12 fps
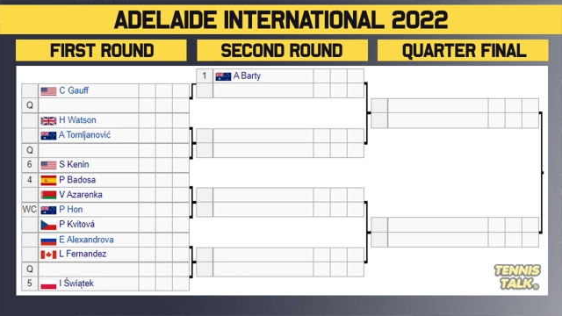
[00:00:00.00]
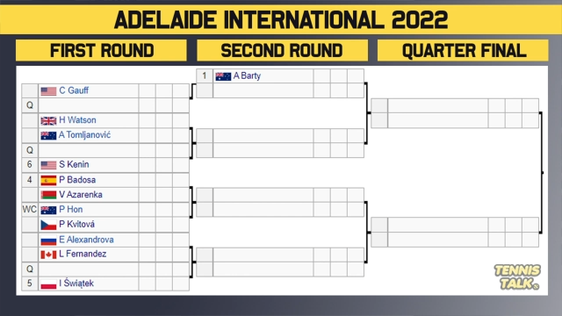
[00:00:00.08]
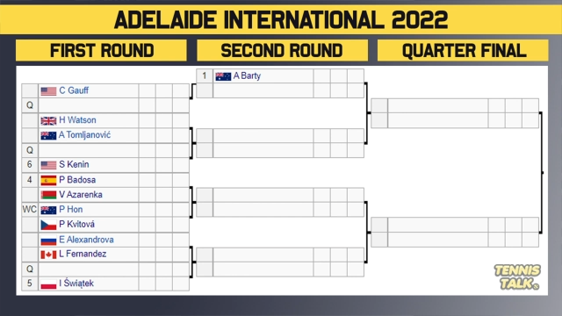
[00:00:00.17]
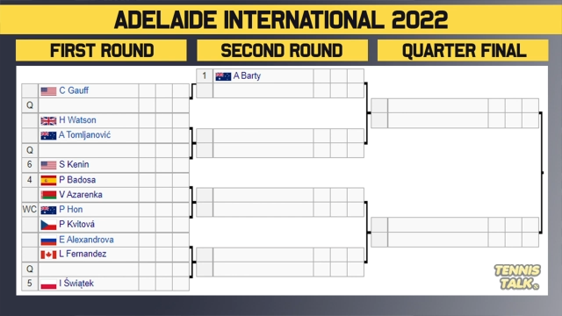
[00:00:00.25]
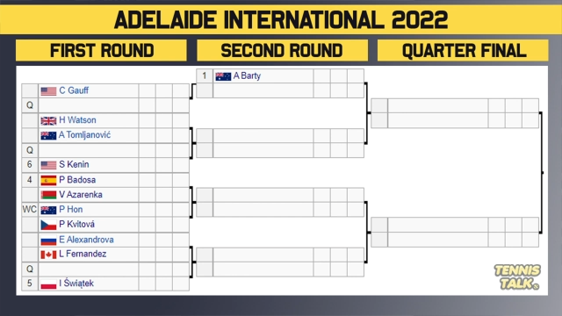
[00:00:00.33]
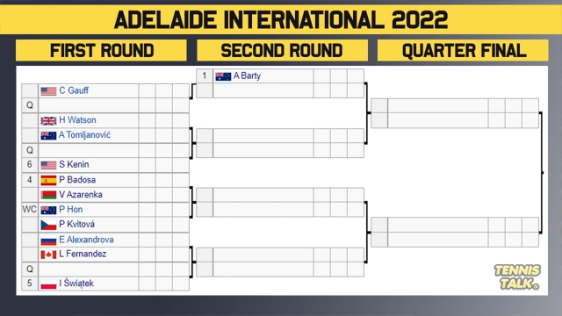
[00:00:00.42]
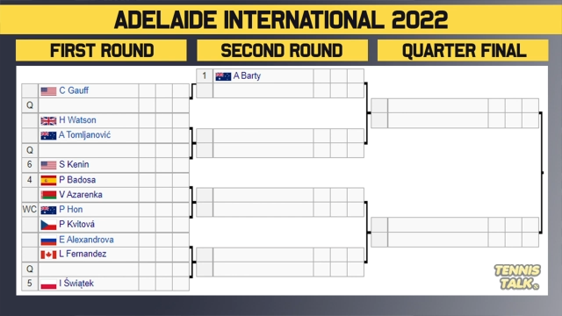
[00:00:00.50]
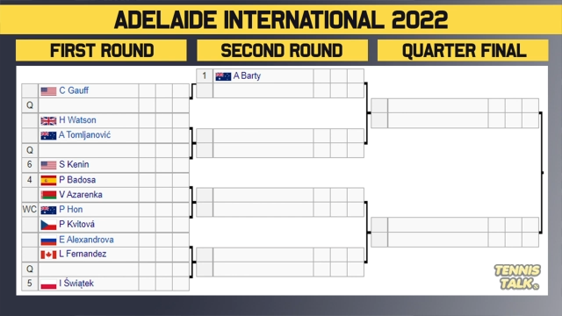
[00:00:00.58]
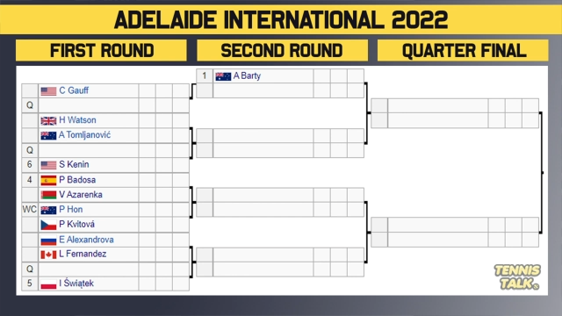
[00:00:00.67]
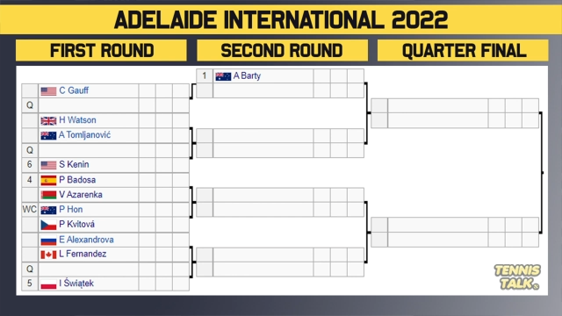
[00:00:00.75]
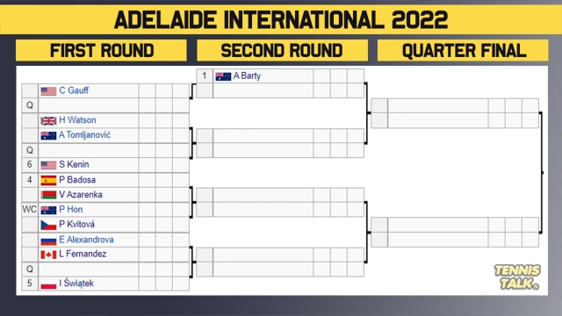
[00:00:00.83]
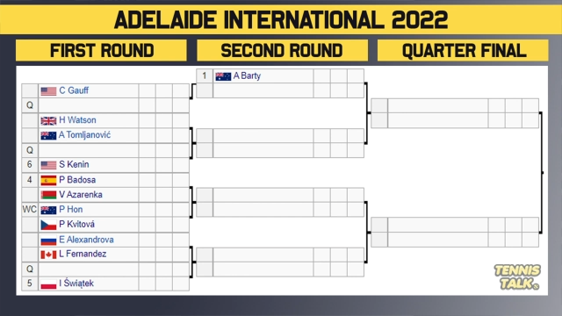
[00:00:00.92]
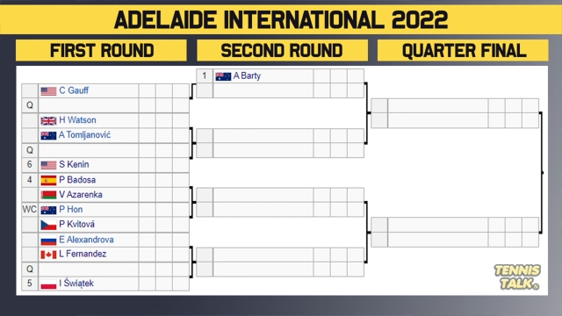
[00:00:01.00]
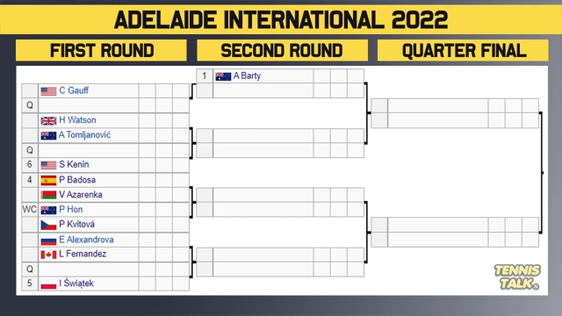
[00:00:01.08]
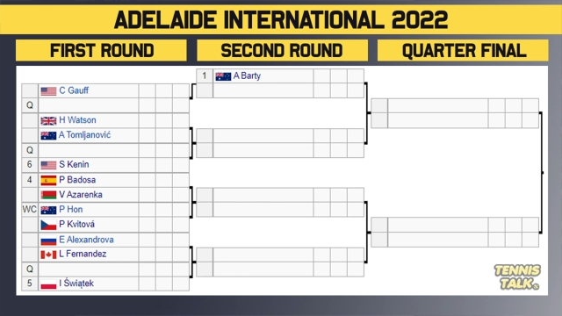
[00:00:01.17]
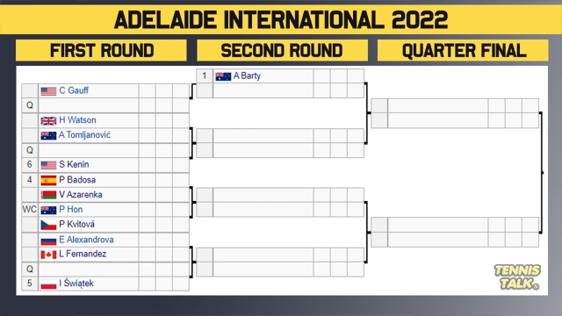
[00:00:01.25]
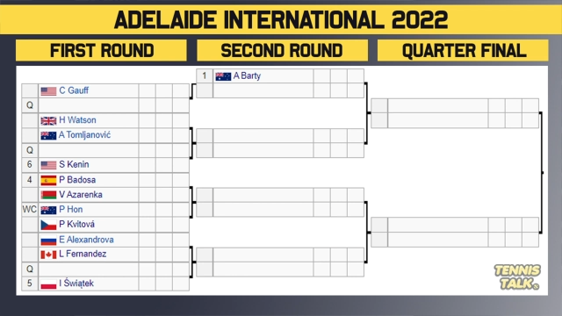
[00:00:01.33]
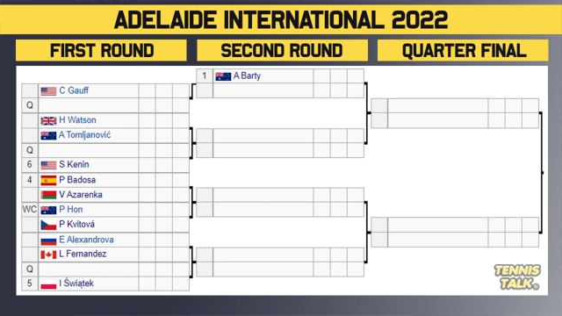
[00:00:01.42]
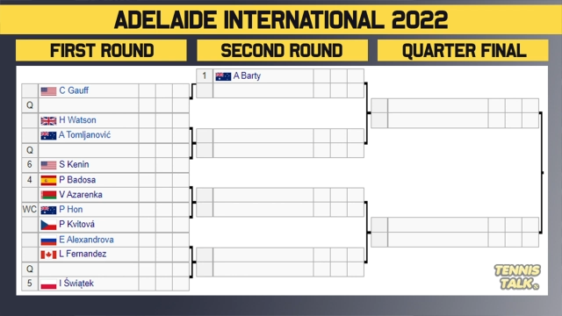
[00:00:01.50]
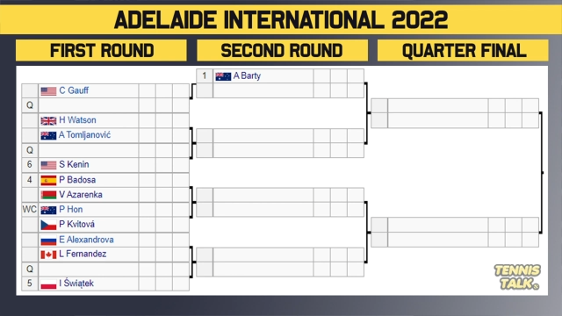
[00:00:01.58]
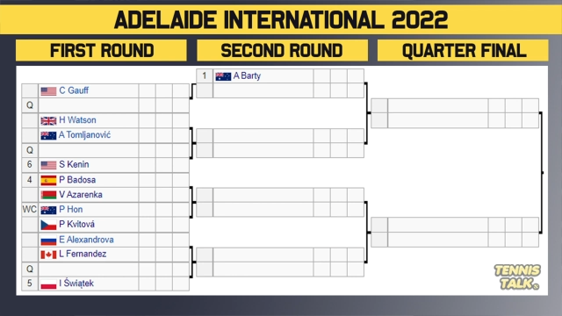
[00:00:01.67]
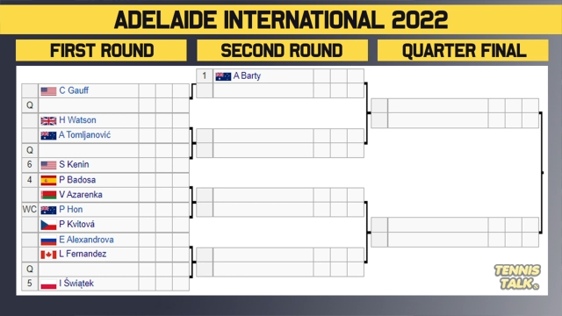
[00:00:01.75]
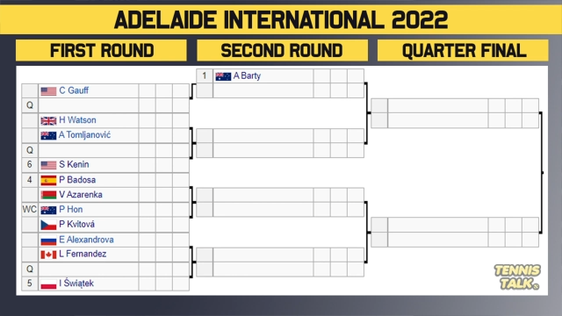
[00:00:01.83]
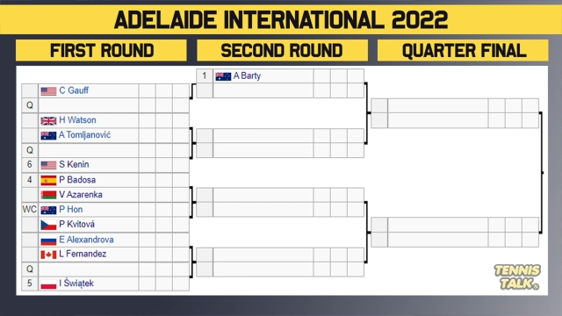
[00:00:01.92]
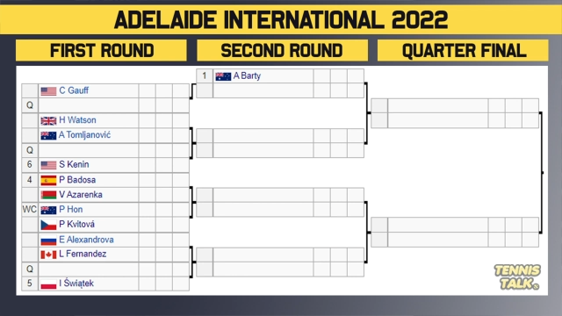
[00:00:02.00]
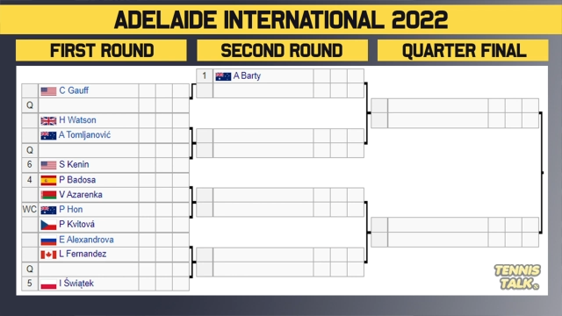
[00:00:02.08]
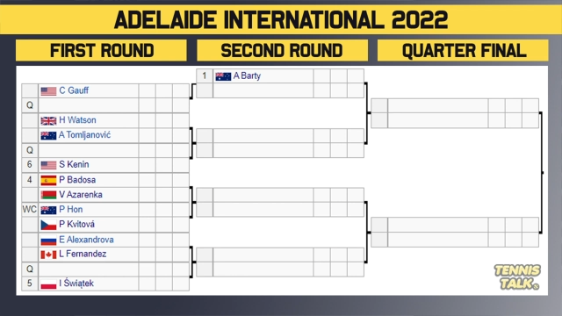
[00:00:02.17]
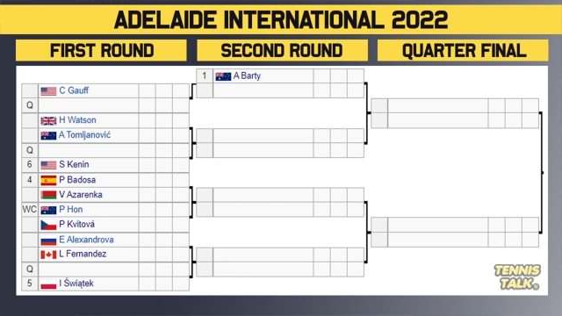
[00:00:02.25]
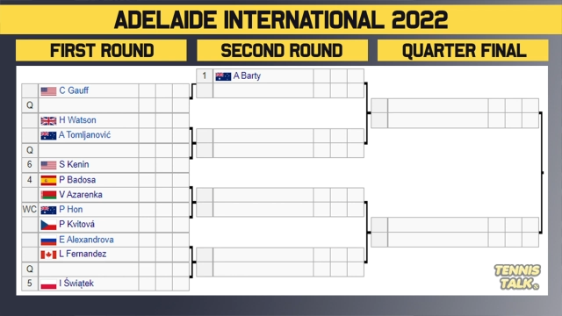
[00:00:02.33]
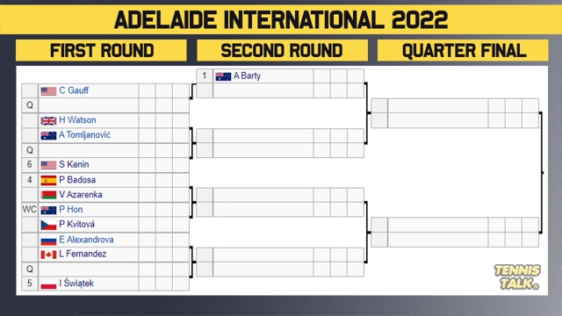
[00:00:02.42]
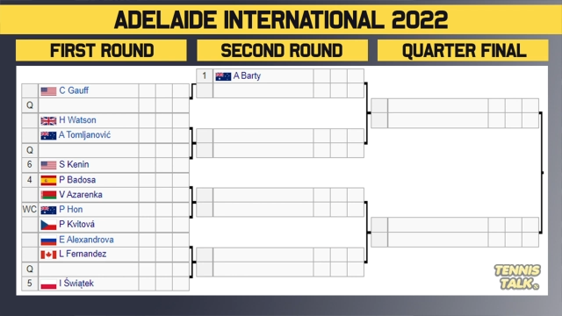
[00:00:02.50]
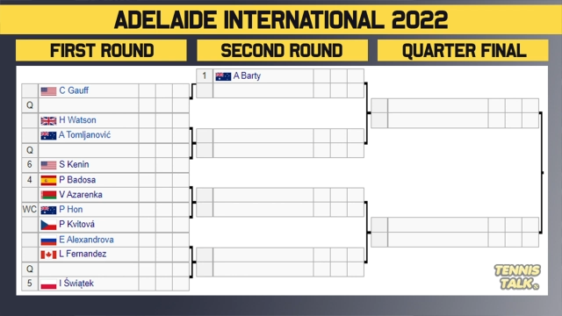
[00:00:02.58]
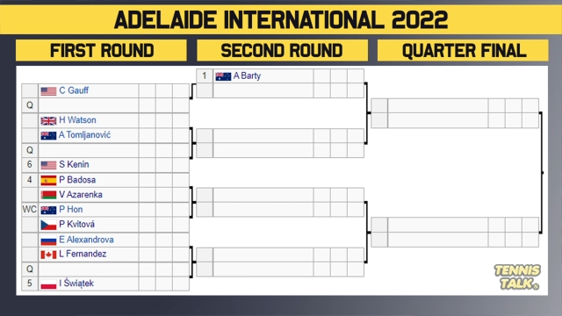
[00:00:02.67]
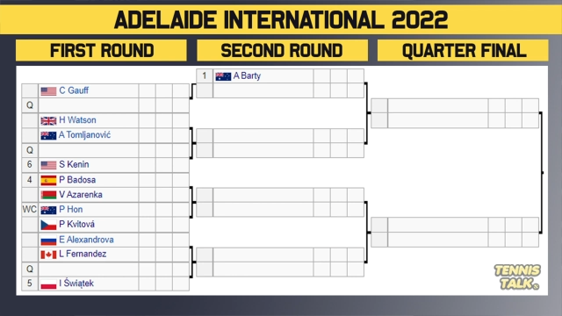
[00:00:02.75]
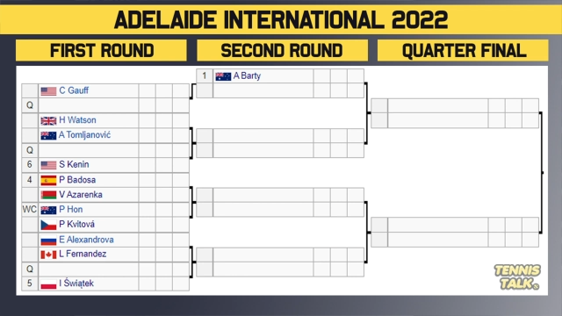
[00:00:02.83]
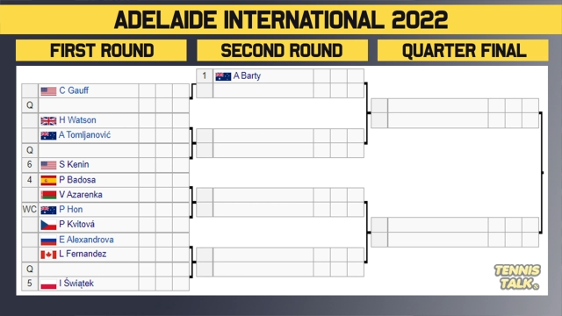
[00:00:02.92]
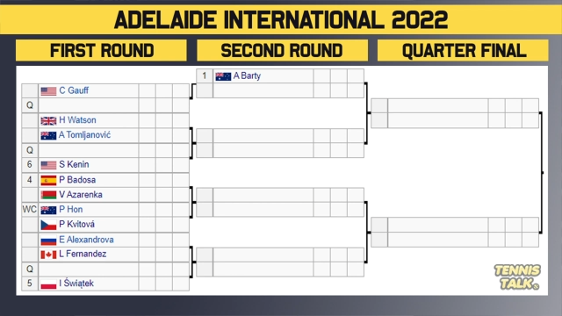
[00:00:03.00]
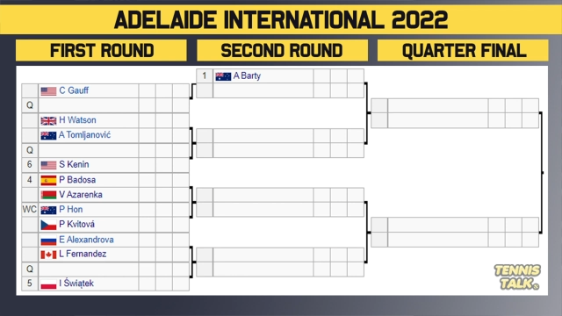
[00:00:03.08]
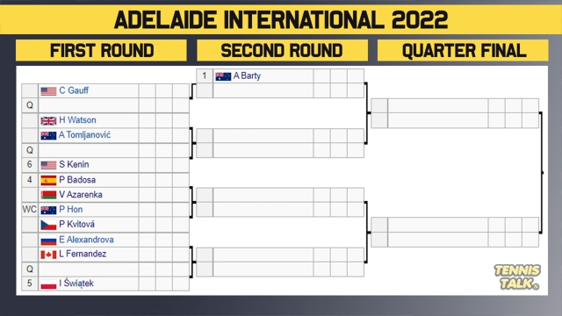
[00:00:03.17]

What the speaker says: Nobody's mouth can be seen.